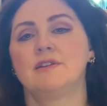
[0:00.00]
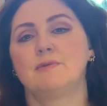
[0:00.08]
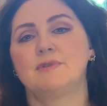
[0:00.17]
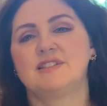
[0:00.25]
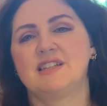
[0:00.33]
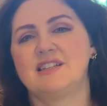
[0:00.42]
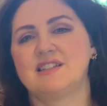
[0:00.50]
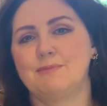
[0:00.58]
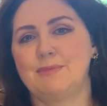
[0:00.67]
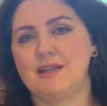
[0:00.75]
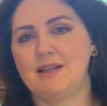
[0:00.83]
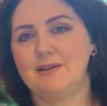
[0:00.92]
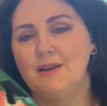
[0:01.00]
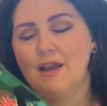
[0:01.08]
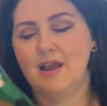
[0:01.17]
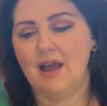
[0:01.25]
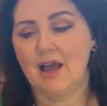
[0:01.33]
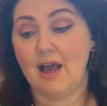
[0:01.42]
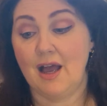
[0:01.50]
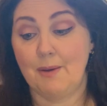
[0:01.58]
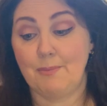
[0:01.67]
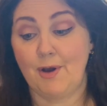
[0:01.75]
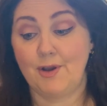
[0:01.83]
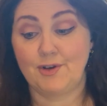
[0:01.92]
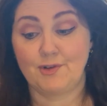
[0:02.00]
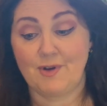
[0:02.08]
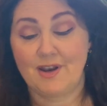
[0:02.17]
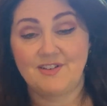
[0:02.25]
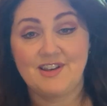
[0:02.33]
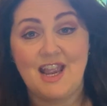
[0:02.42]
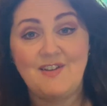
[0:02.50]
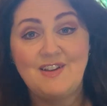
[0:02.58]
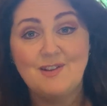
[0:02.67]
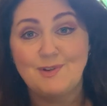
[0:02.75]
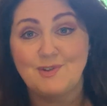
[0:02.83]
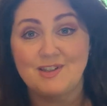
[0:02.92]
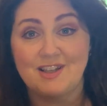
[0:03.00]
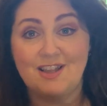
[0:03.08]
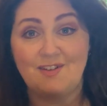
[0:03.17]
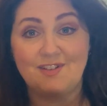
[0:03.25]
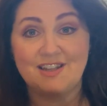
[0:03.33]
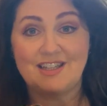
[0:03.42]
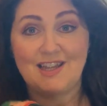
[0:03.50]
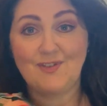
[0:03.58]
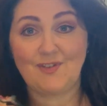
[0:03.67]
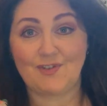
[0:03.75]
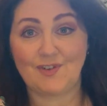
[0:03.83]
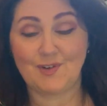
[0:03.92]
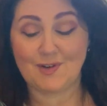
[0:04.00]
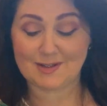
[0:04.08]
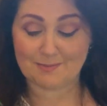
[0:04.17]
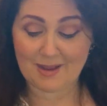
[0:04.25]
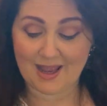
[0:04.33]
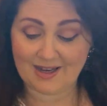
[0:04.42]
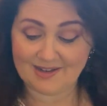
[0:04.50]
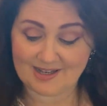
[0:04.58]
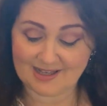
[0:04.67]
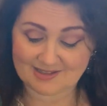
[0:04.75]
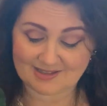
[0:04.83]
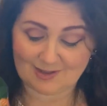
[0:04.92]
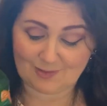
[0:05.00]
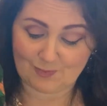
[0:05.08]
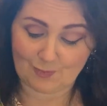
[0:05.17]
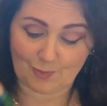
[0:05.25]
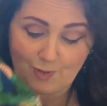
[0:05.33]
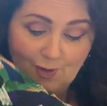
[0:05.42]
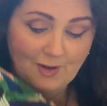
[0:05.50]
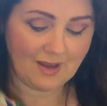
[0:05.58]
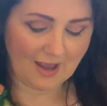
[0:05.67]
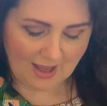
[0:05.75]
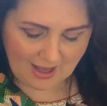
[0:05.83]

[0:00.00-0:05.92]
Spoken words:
that was sent to me by Diva Davies, which is a lovely gift for doing some pattern testing for her.